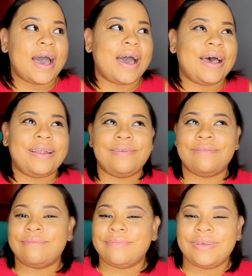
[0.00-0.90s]

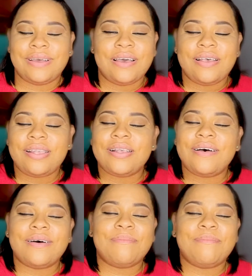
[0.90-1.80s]
and
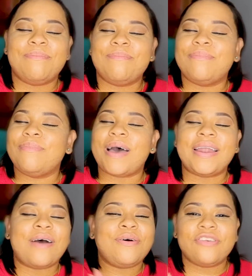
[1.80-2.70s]

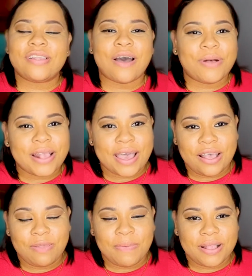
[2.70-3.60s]
that was just not what I
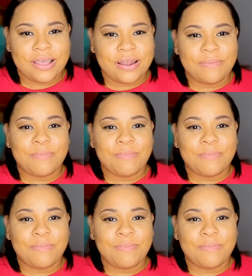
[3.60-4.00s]
expected.